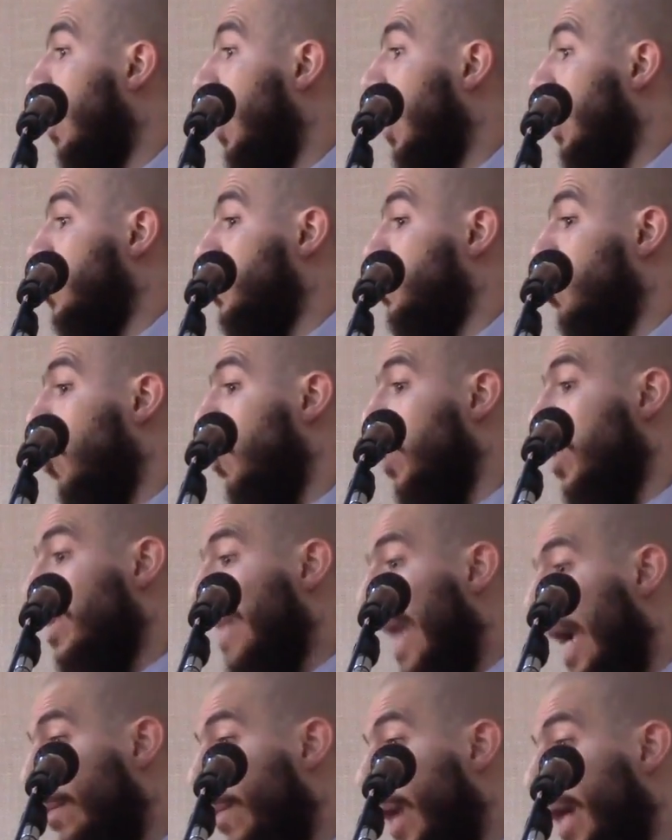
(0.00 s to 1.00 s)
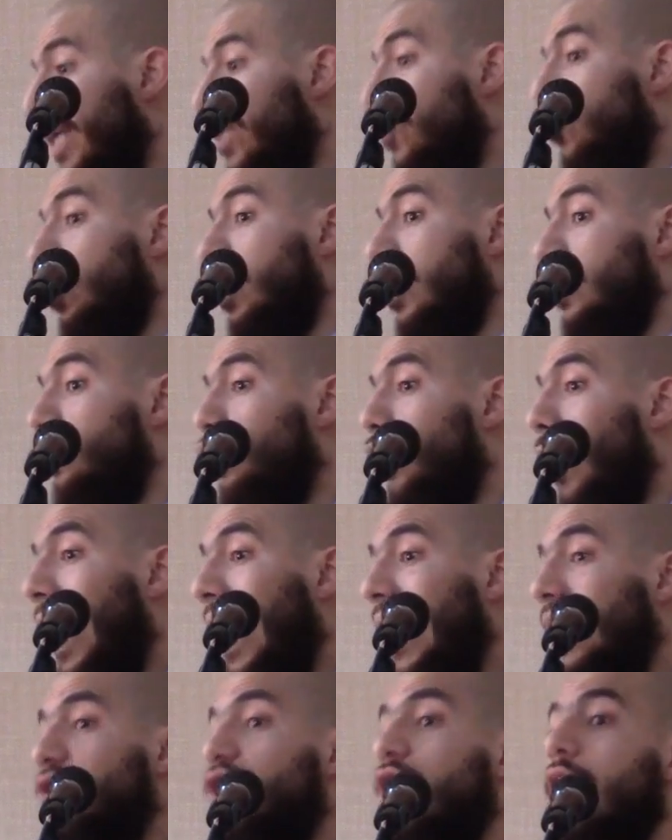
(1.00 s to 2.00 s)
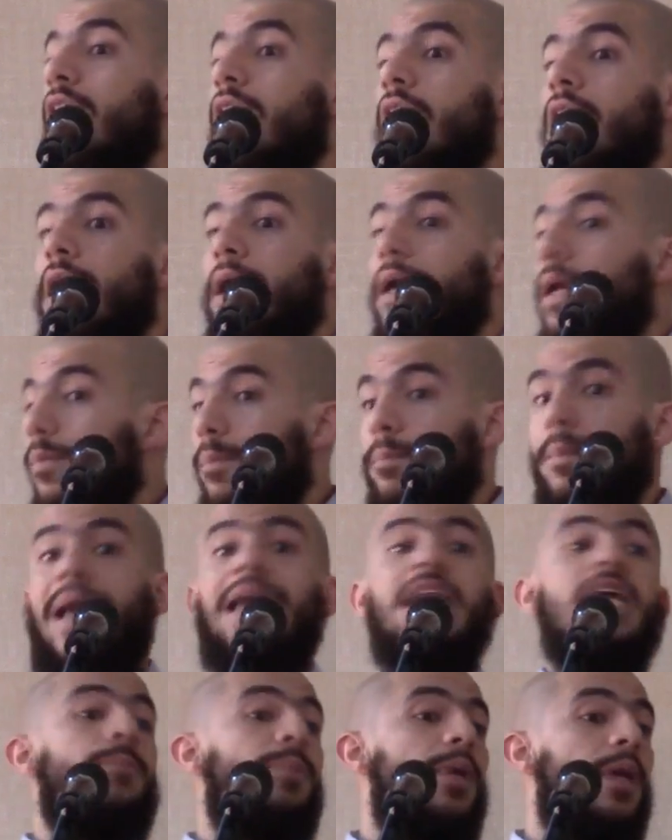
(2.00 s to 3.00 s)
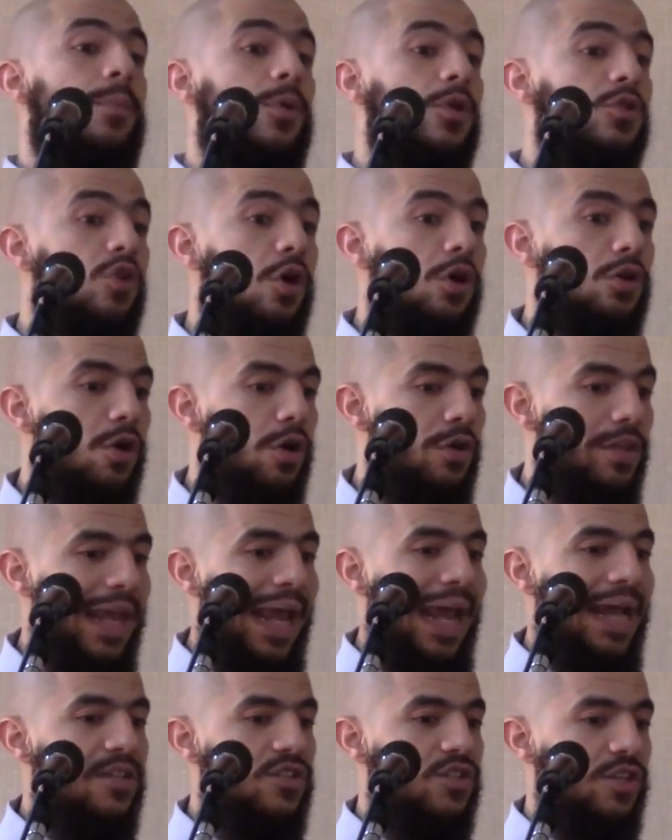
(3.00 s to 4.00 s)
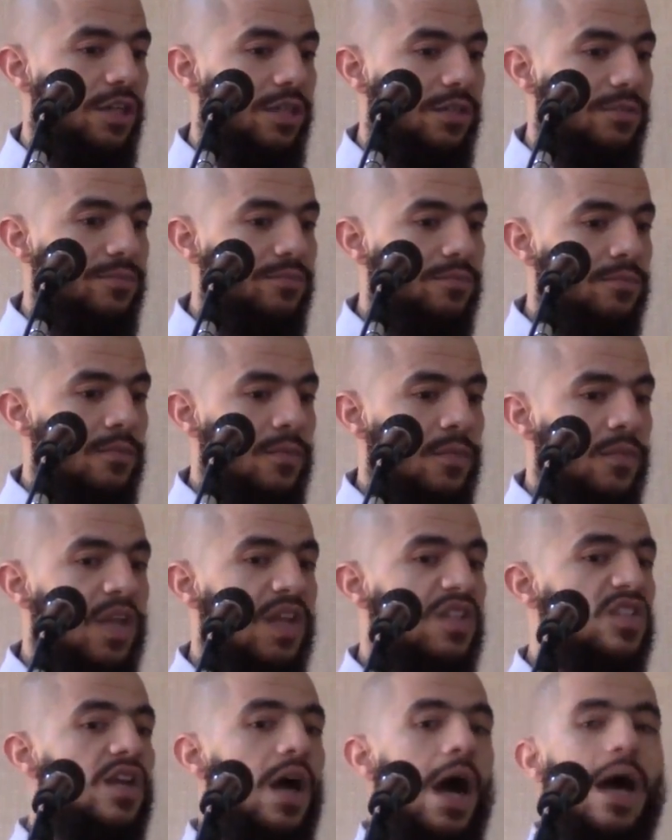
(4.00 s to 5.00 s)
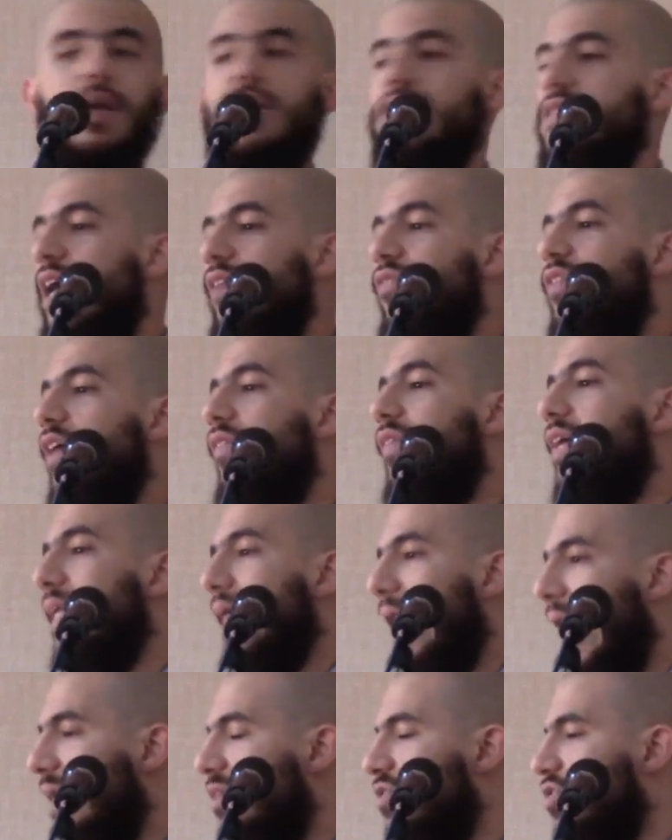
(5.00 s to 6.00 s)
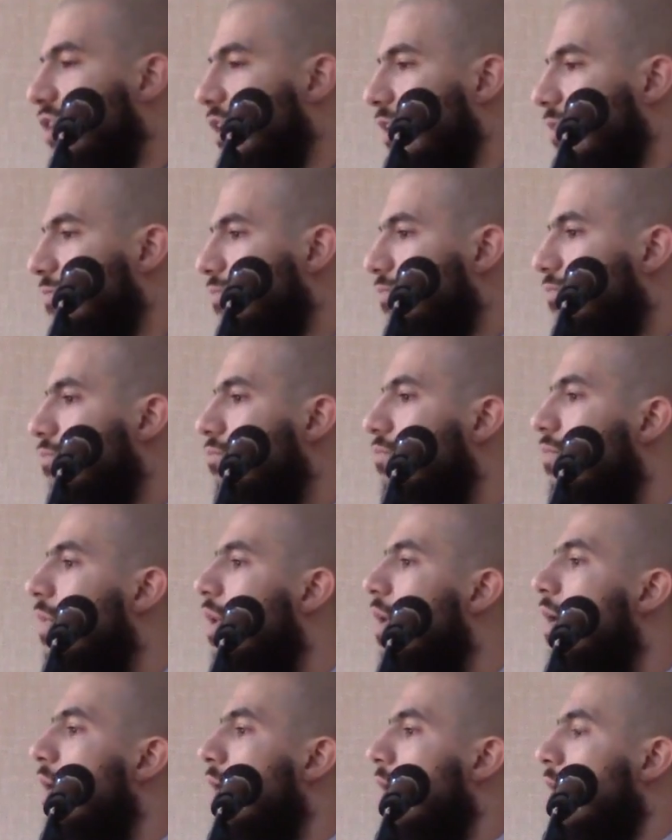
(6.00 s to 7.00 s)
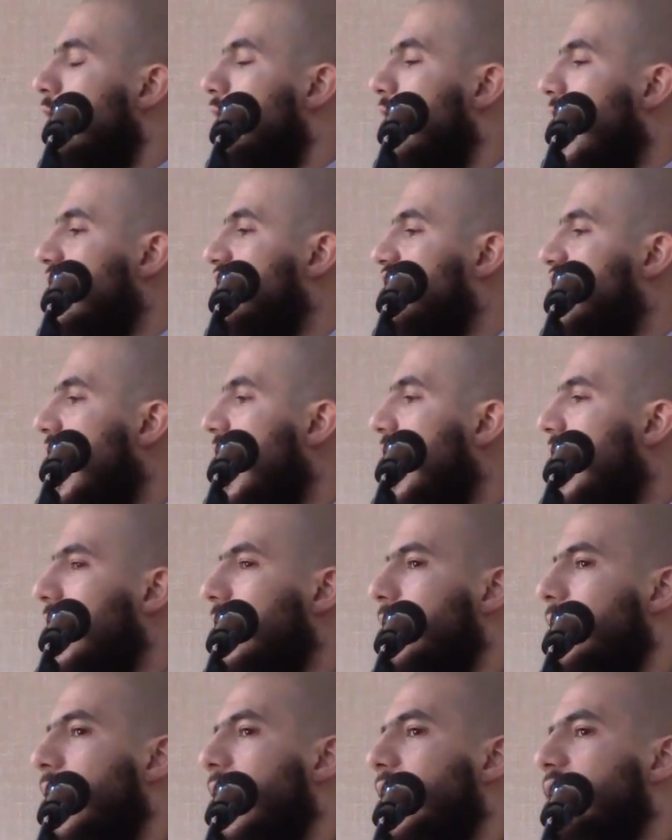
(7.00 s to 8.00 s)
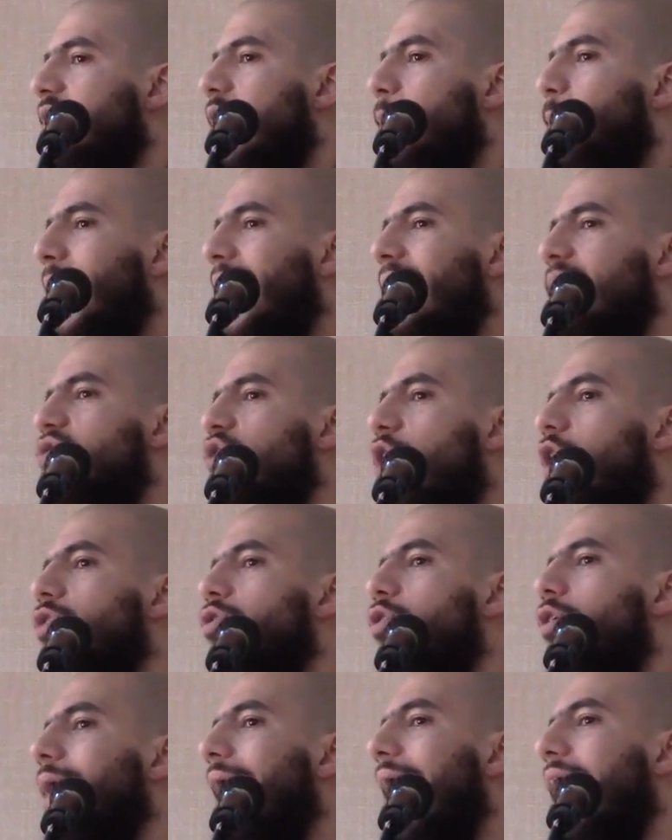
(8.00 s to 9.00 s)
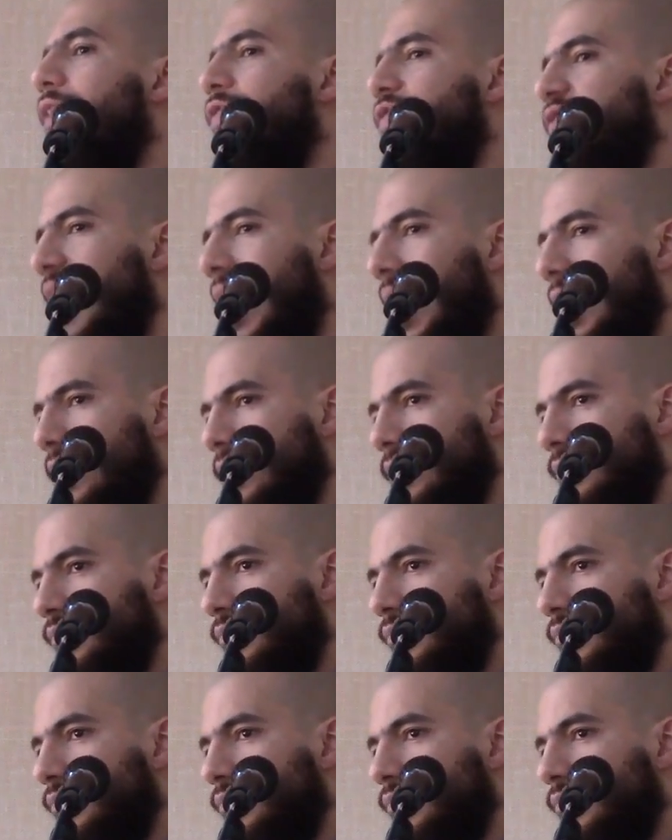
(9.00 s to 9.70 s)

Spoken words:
car so with that money you can do Hajj? Many people don't know the answer. The scholars have given the answer. They say it depends on your lifestyle.